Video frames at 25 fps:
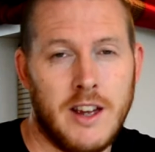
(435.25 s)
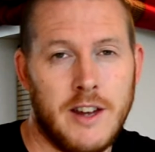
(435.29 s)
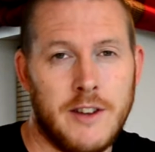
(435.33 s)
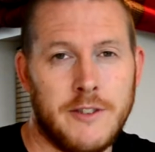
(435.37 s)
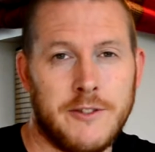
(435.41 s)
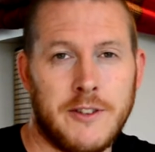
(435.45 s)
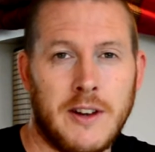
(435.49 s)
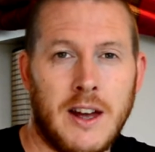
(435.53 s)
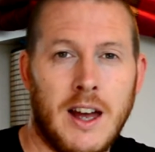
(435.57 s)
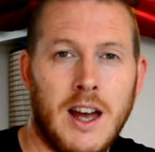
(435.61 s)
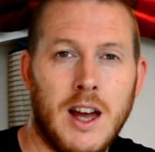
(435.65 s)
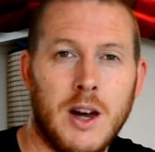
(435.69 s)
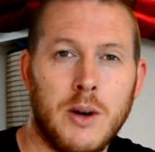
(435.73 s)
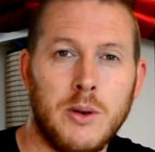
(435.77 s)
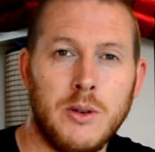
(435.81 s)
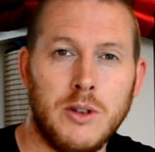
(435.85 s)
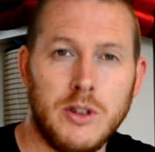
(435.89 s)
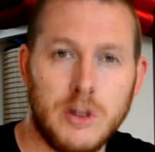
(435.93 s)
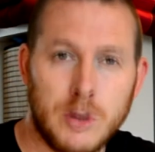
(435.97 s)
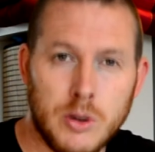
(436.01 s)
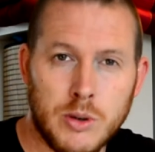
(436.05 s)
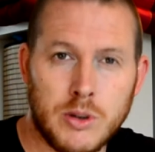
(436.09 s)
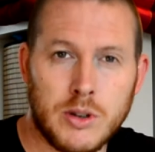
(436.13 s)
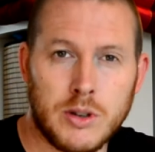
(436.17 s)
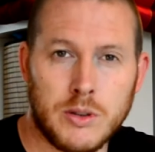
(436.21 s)
for how
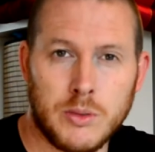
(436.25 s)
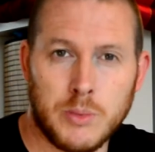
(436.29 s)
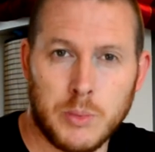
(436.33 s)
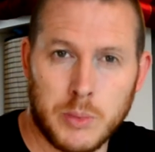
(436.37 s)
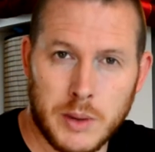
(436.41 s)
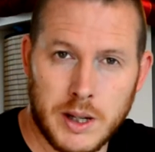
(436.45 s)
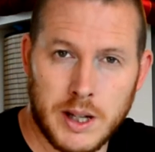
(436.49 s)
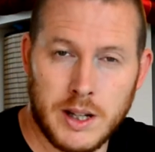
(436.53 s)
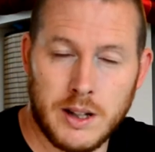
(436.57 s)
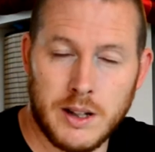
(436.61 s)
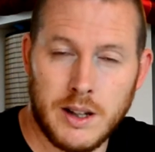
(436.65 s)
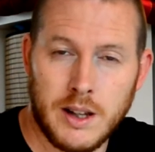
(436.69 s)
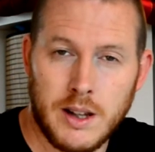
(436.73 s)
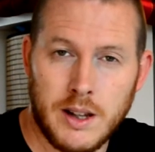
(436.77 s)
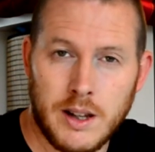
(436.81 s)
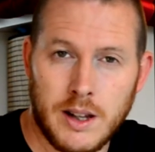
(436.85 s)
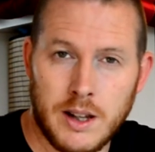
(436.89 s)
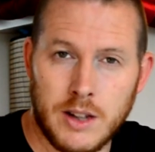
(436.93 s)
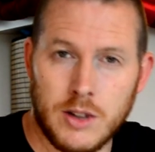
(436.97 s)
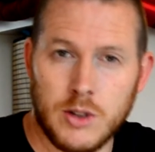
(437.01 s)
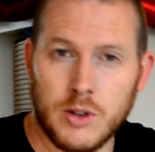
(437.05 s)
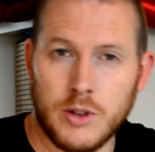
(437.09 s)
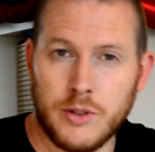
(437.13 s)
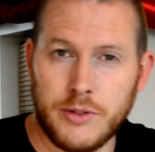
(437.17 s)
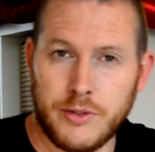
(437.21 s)
you can win
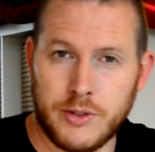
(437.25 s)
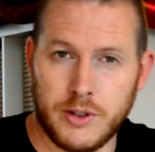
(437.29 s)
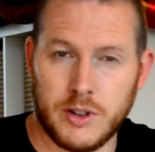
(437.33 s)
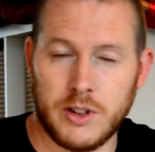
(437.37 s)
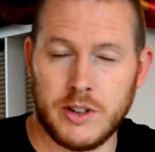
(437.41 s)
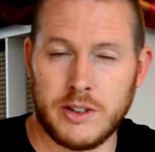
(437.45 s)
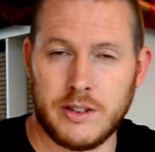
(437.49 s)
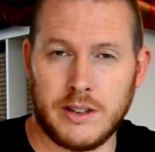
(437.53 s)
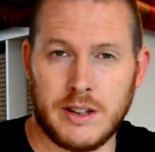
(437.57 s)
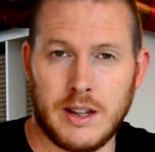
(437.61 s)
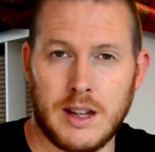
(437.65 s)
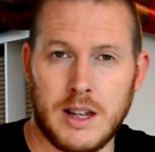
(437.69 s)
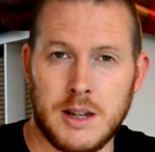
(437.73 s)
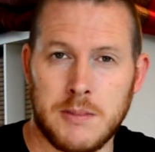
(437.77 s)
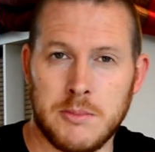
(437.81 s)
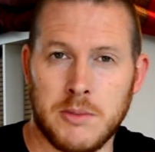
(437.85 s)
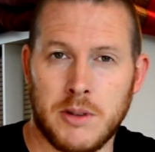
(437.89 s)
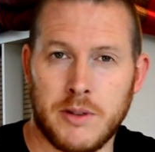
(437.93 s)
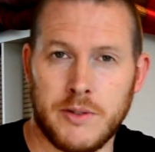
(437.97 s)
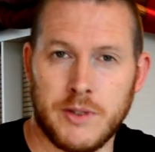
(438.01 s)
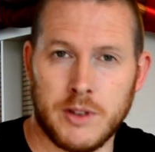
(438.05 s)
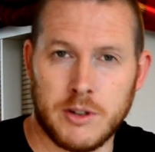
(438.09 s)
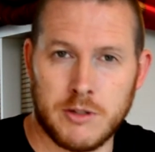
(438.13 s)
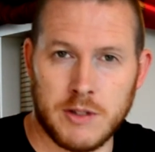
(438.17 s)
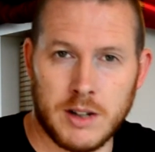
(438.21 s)
in your first game
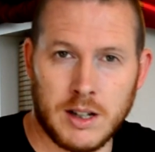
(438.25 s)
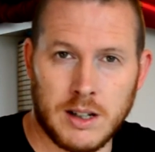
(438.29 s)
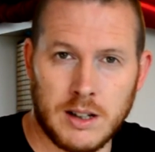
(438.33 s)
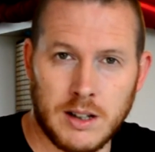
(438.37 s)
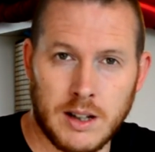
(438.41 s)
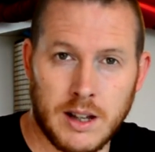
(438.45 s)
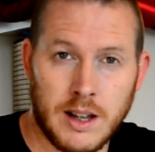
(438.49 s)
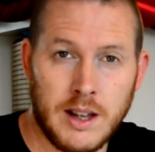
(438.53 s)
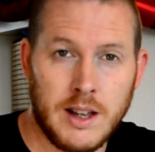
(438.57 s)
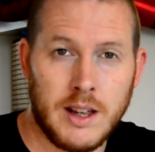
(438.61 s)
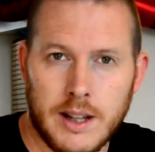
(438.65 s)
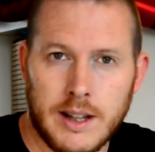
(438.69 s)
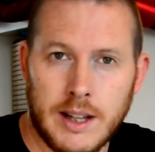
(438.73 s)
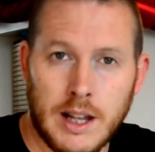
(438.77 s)
of Agricola.